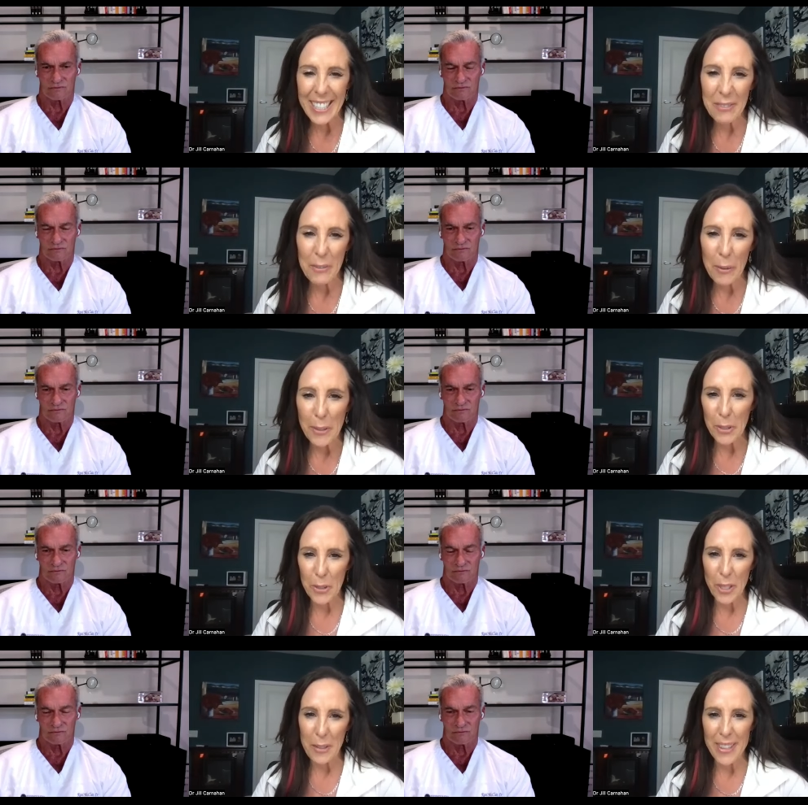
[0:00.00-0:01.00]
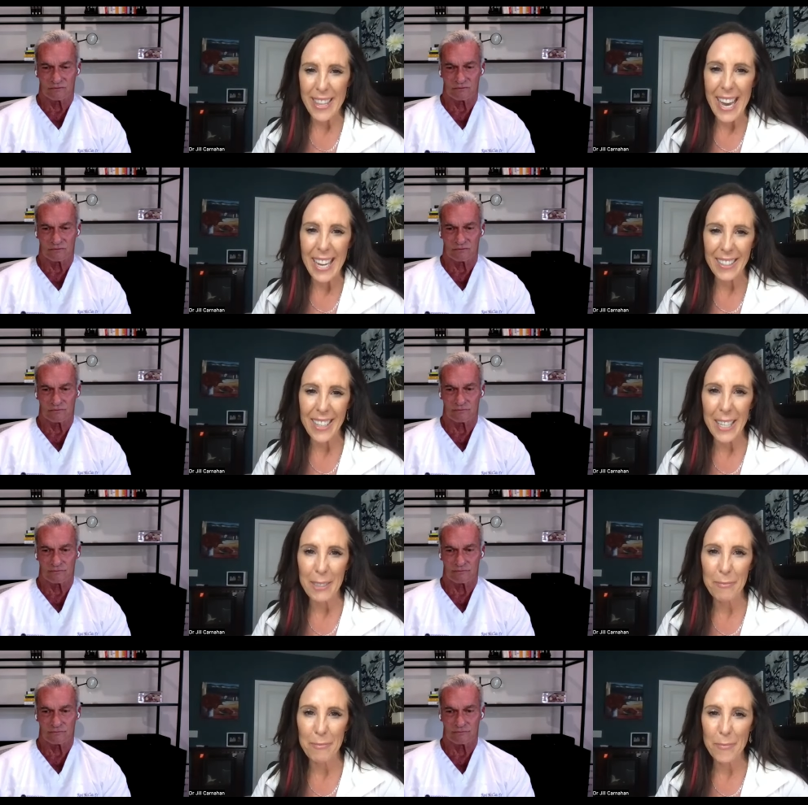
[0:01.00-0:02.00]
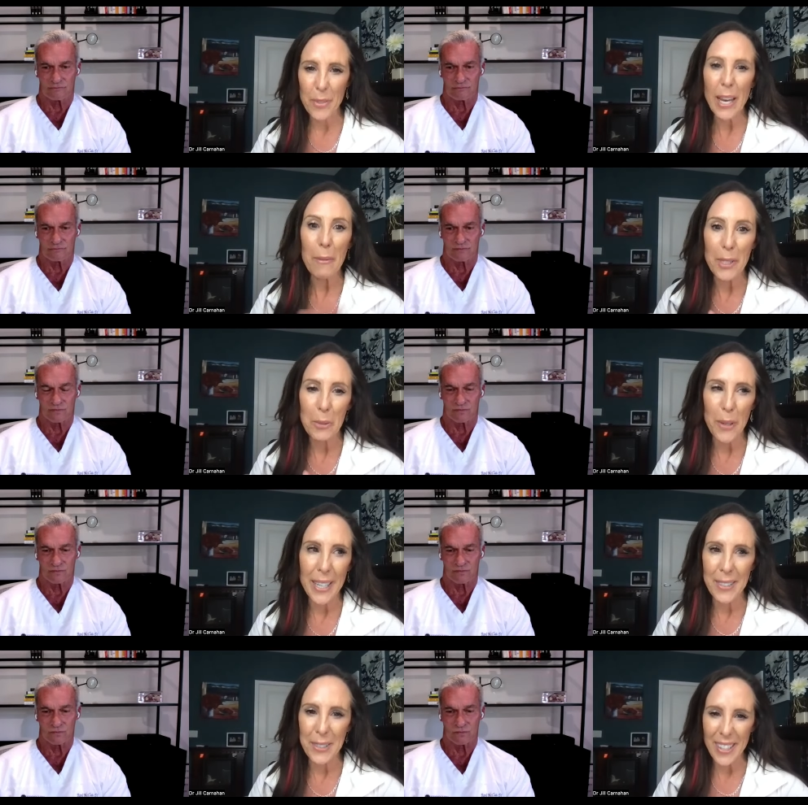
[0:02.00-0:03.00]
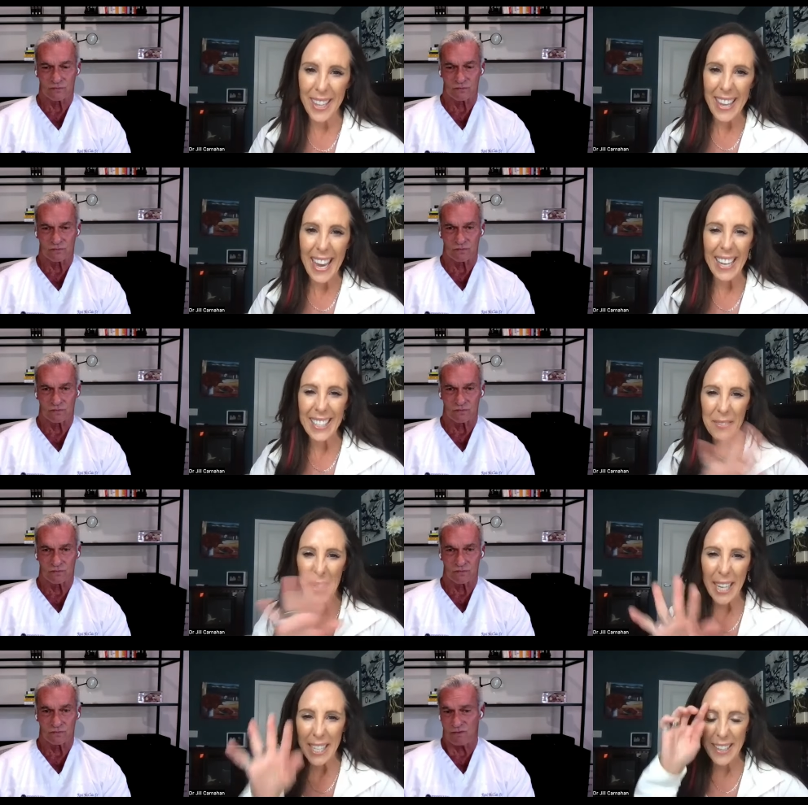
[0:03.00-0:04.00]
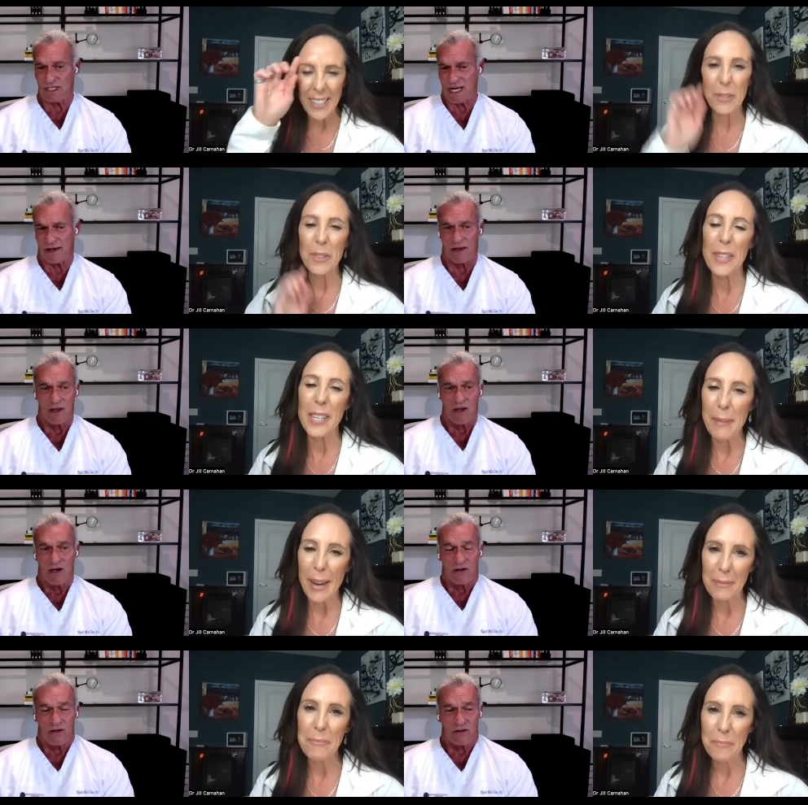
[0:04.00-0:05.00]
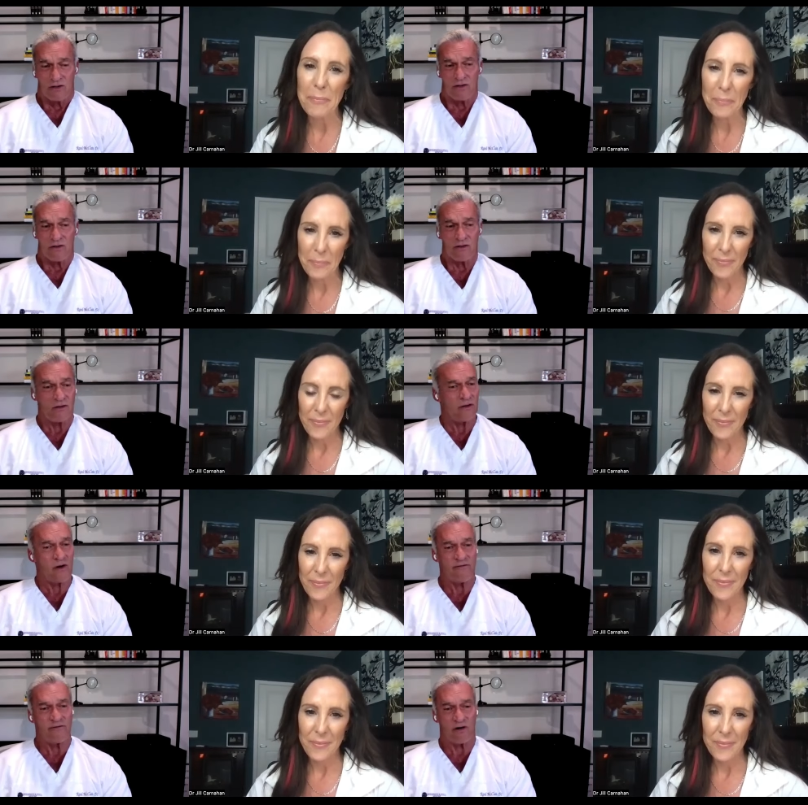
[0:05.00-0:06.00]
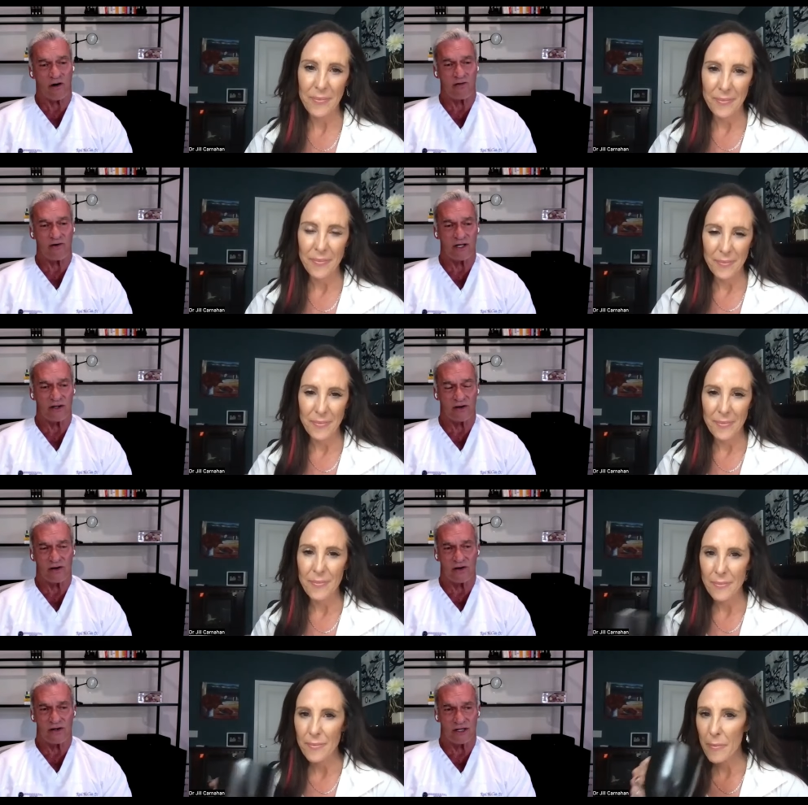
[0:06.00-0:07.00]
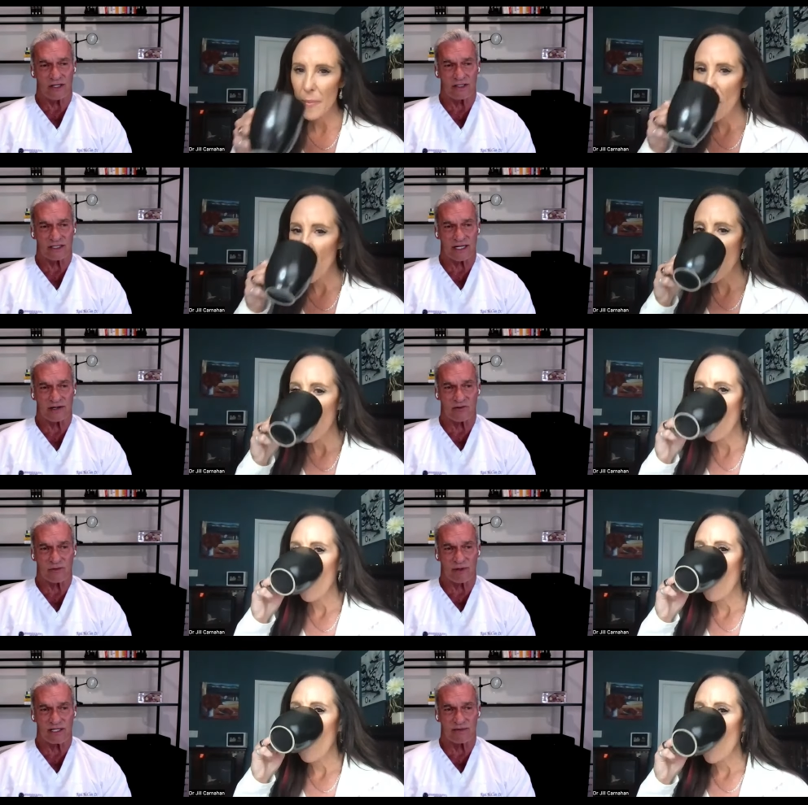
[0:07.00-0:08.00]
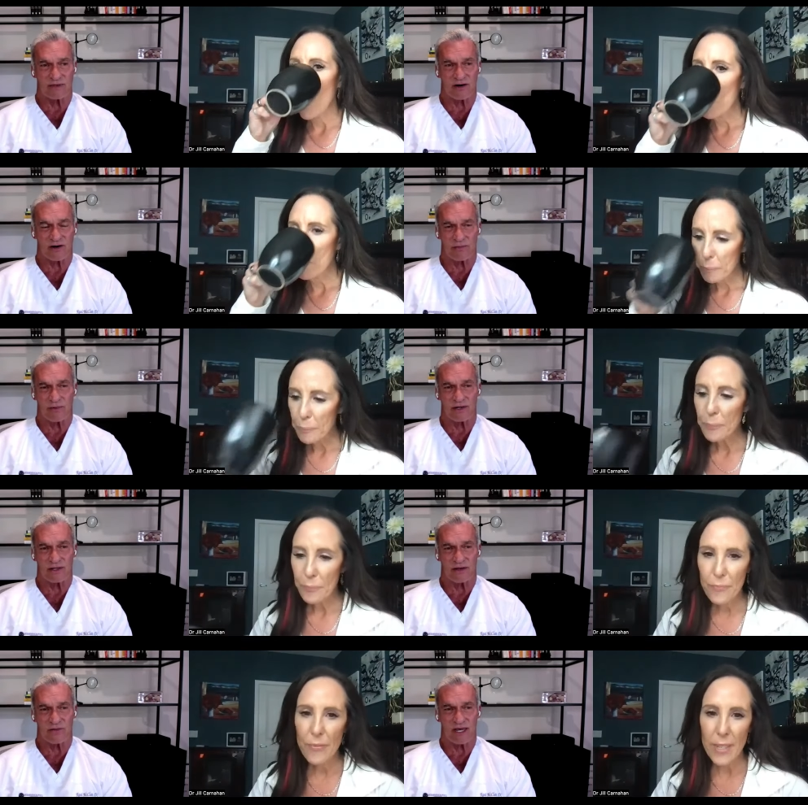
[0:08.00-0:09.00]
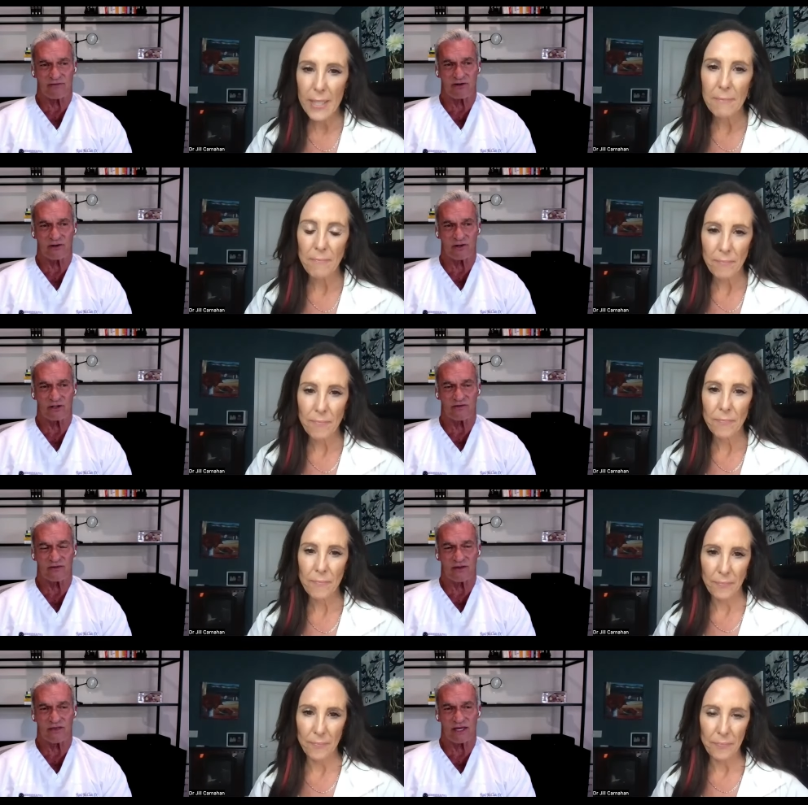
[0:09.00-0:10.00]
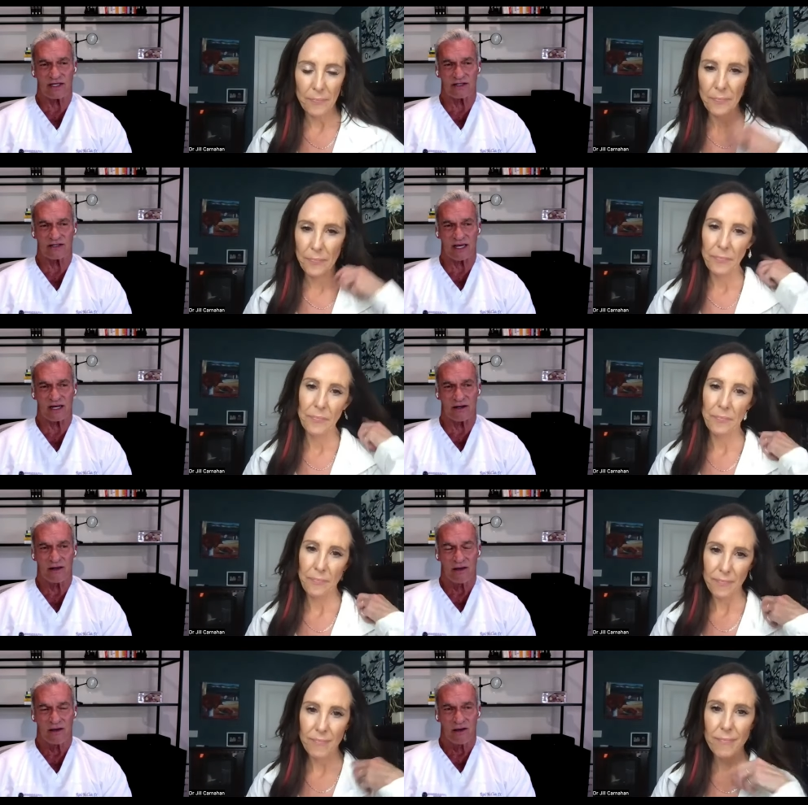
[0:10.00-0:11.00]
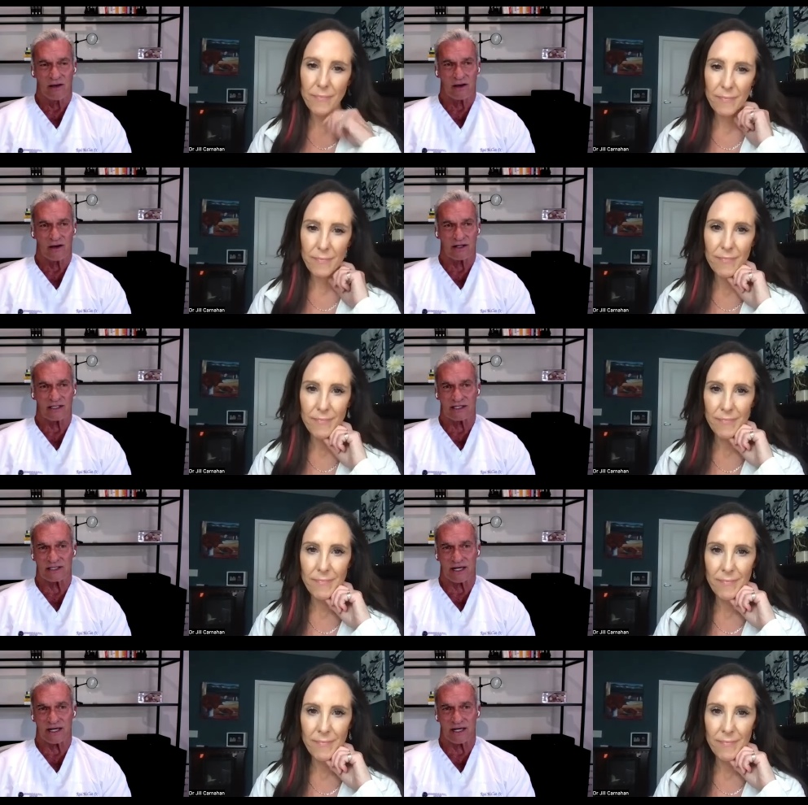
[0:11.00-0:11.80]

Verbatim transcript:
Speaker 1: Um, where would you start with that? Um, without much more history than that, what kind of things would you? Yeah. Think?
Speaker 2: No, if they're already on uh, testosterone replacement therapy, then we have to look for the things that uh,